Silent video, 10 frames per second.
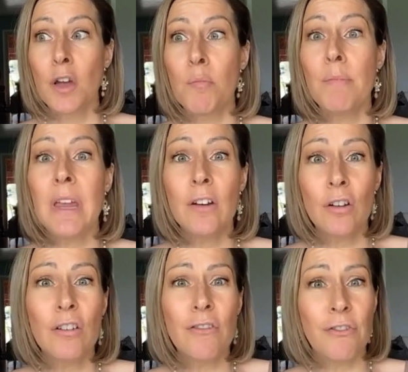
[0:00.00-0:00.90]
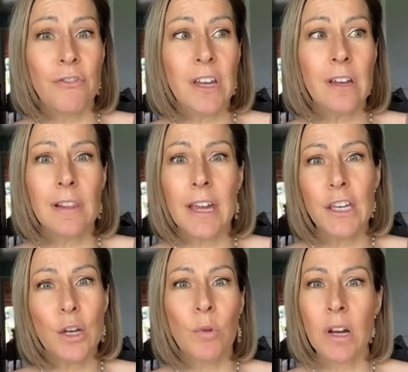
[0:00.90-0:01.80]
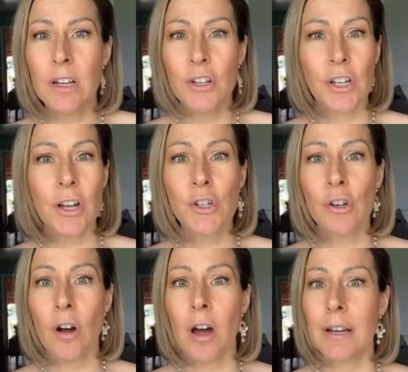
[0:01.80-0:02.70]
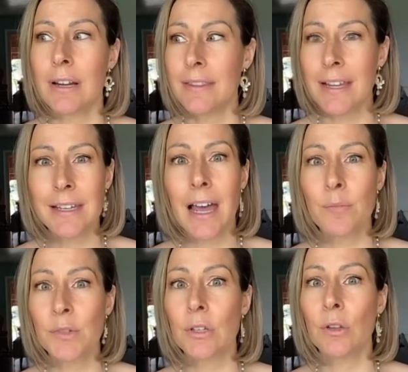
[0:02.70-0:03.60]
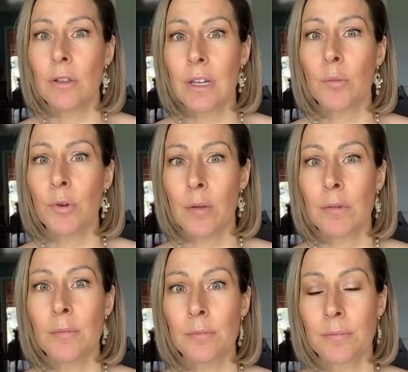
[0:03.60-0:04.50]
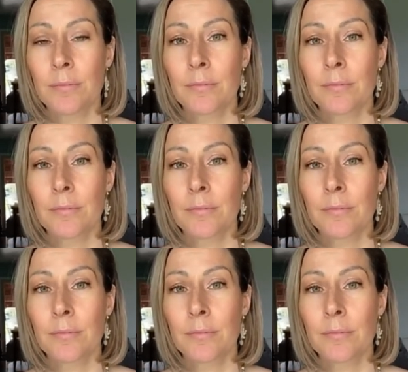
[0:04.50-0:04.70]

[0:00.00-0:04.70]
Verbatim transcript: made her feel like you were going to judge her on it that's absolutely a problem